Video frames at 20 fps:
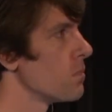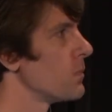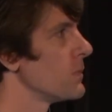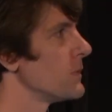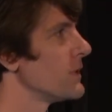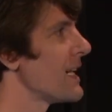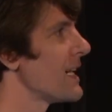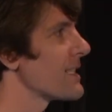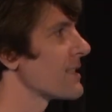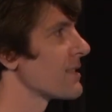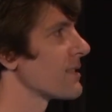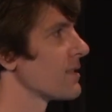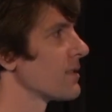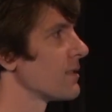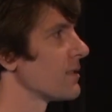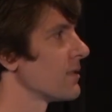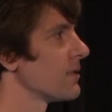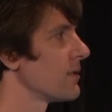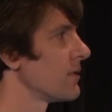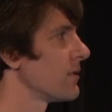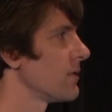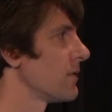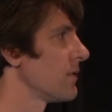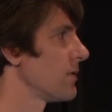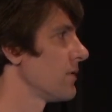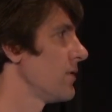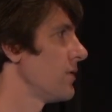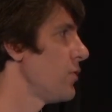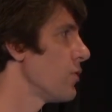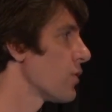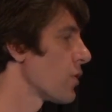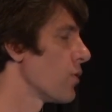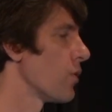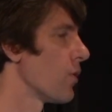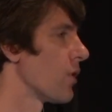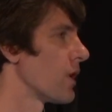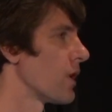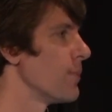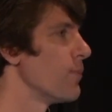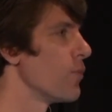less
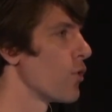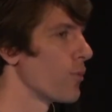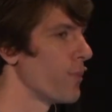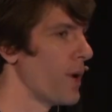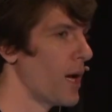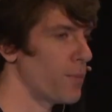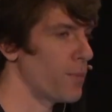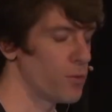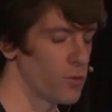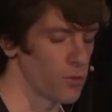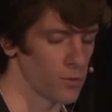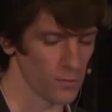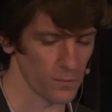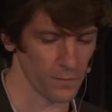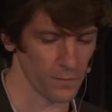unicorn and more baboon?